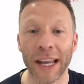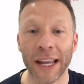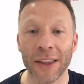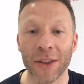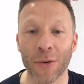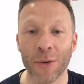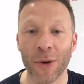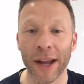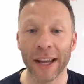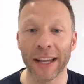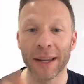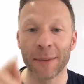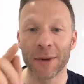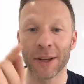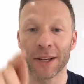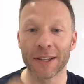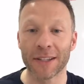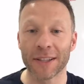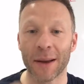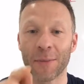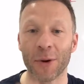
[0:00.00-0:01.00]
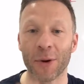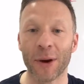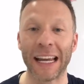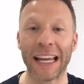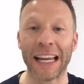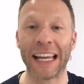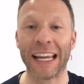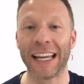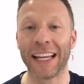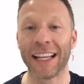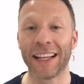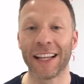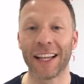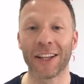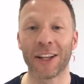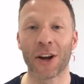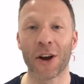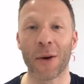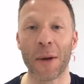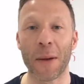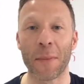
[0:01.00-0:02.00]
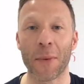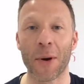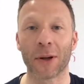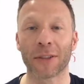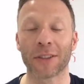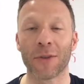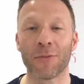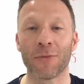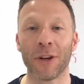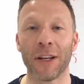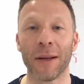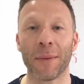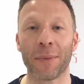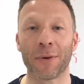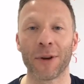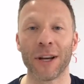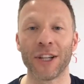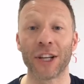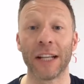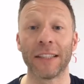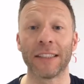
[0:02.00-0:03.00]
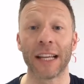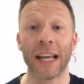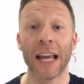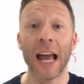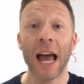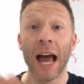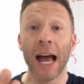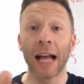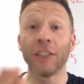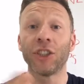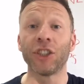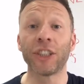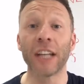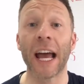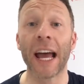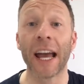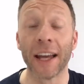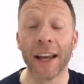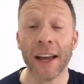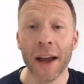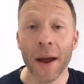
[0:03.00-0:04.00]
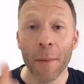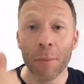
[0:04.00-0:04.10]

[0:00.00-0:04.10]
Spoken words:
Either way, give me a summary in the comment box. I'd really appreciate it. And share.